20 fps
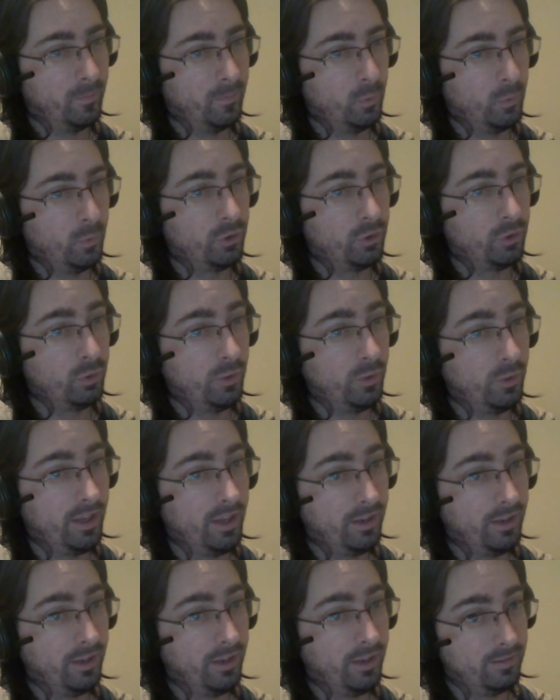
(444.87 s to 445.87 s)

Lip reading: would you give?